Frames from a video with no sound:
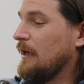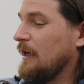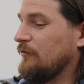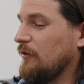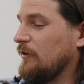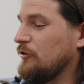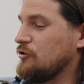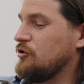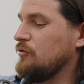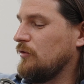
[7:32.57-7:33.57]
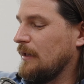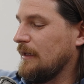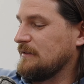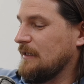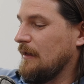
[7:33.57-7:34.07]
And so I think there's two
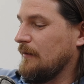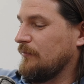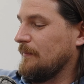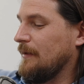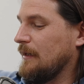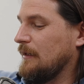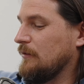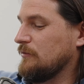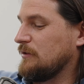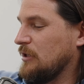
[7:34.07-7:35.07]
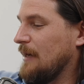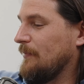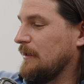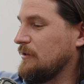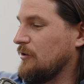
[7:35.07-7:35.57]
things that somebody who's
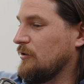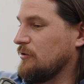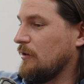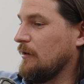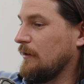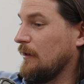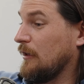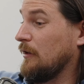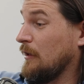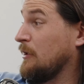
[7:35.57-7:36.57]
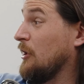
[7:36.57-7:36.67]
shopping insurance or a